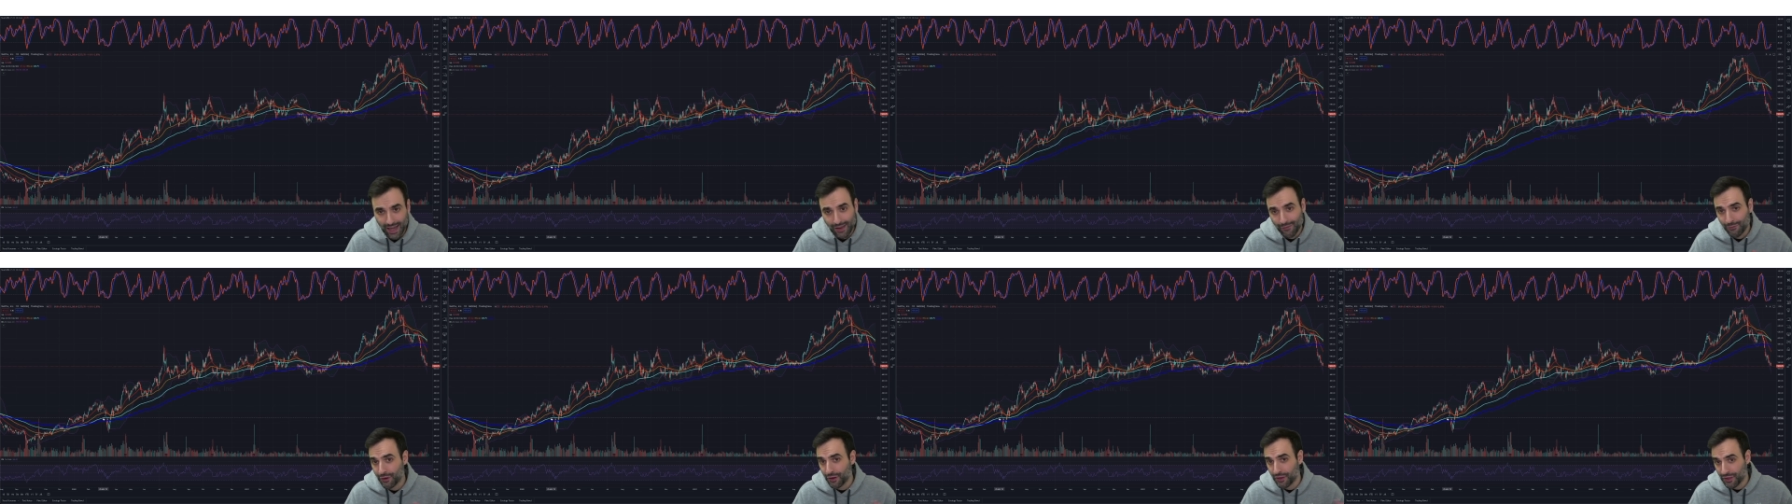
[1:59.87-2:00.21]

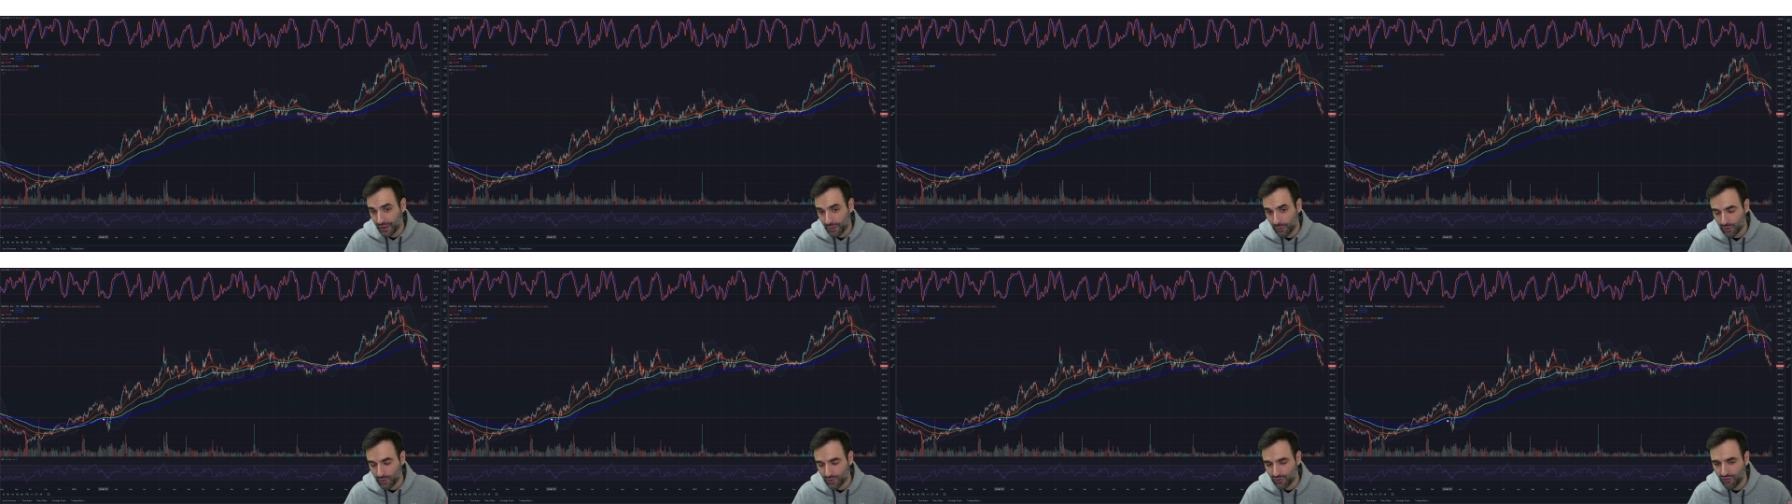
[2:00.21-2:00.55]

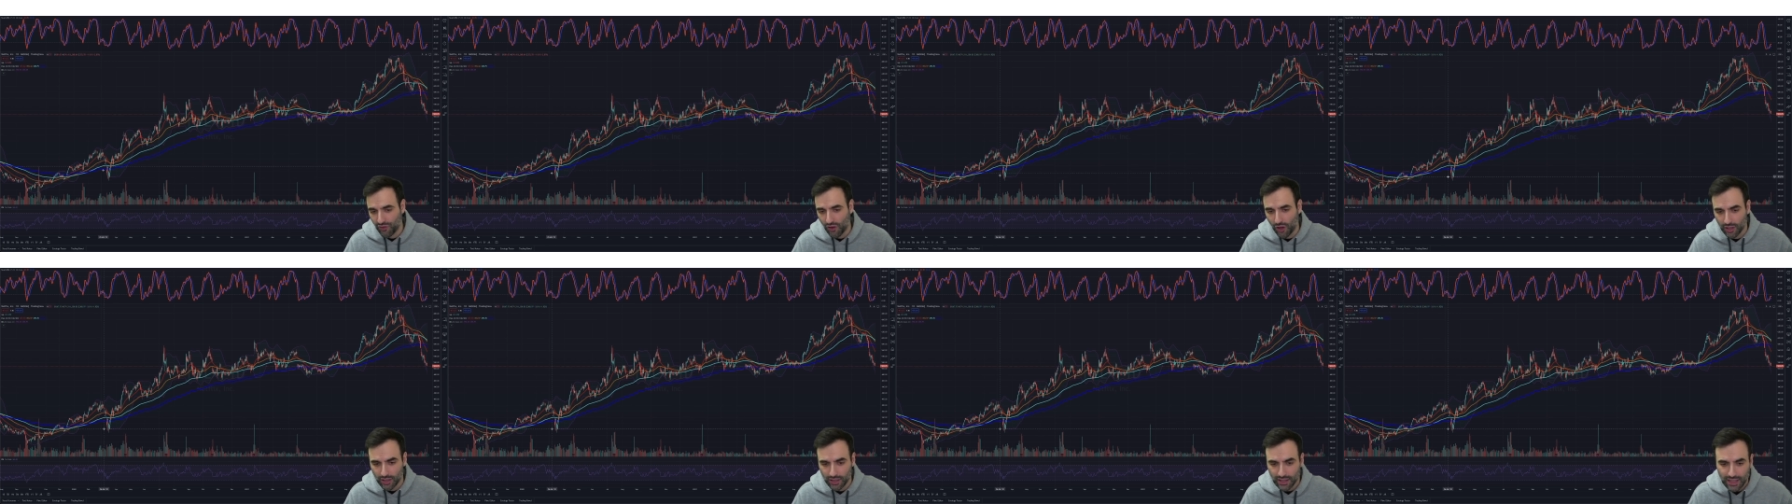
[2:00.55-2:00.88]
everything was
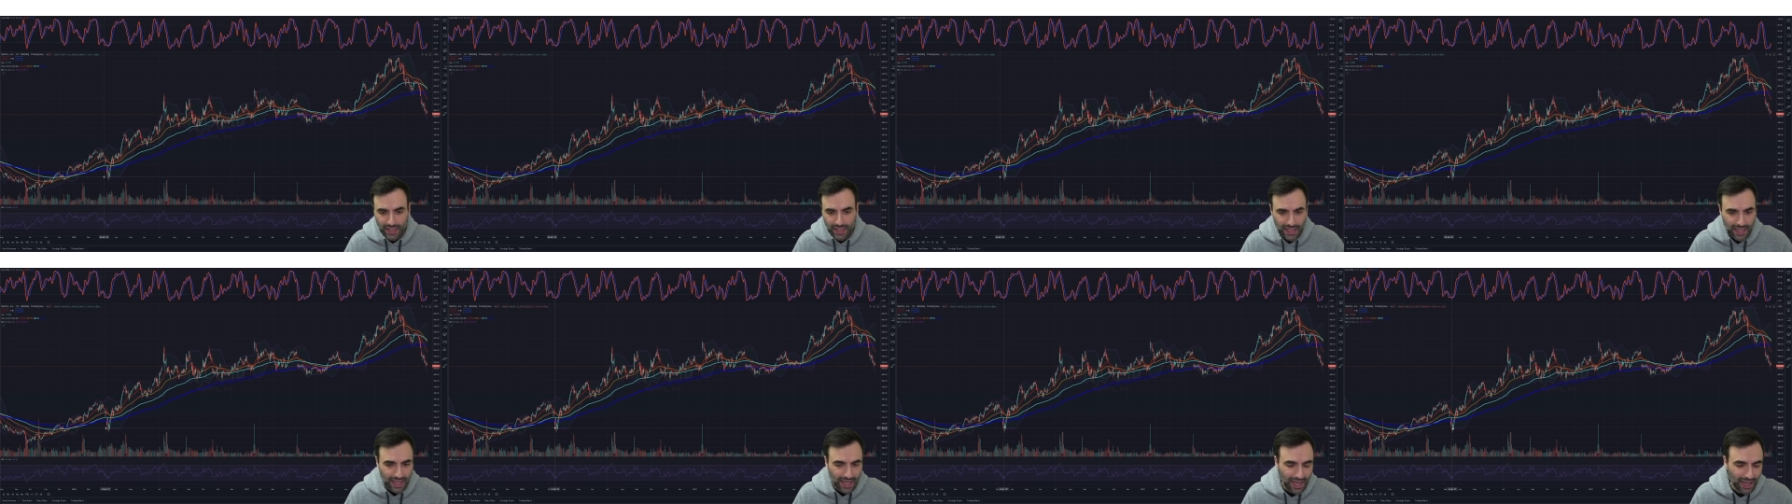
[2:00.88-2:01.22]

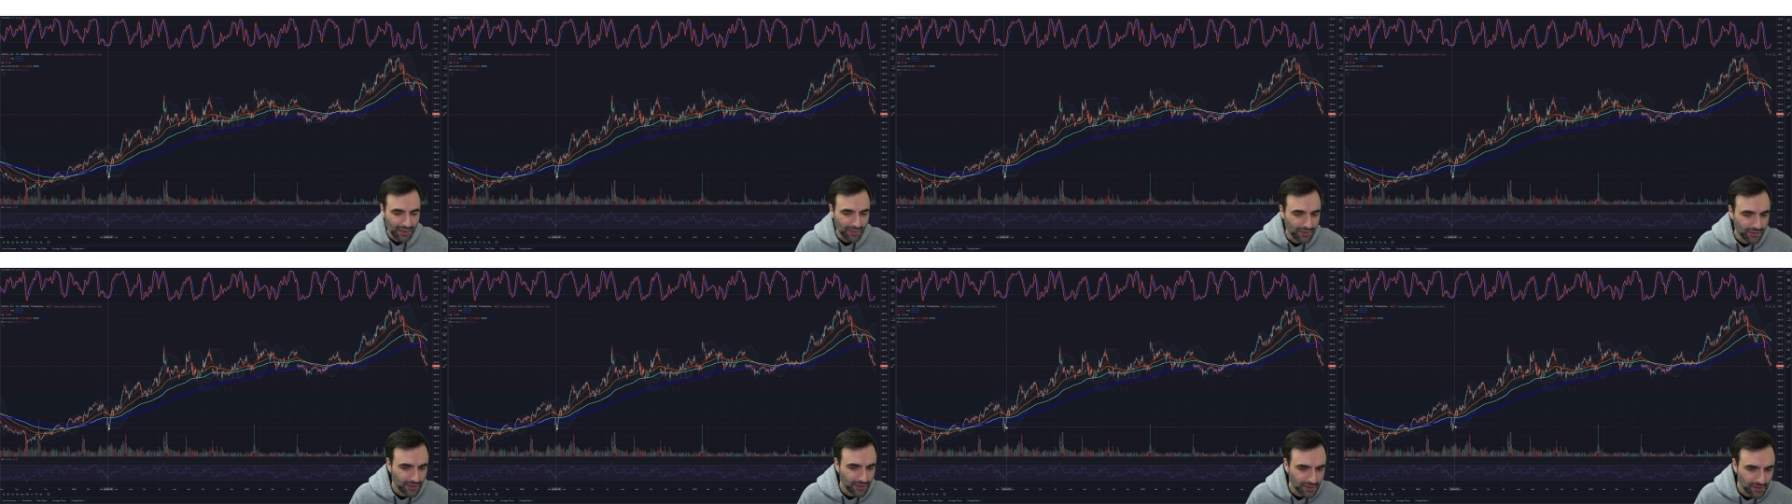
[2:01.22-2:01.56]
falling
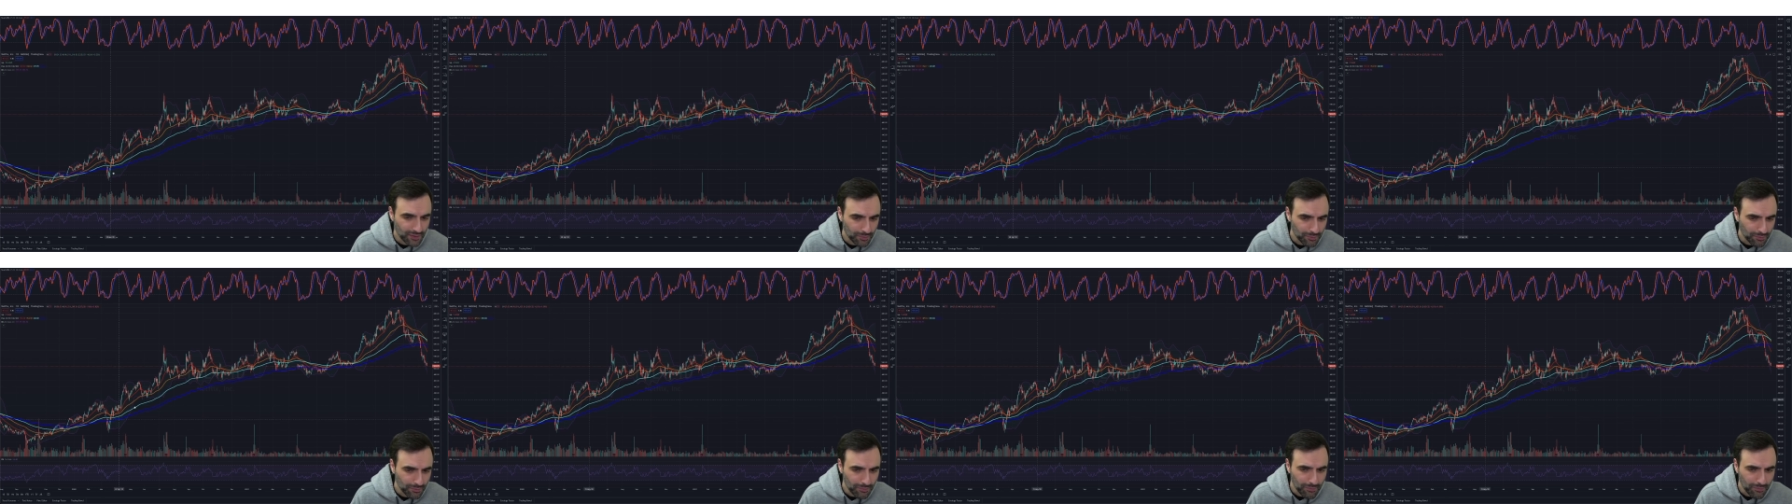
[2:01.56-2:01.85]
and then this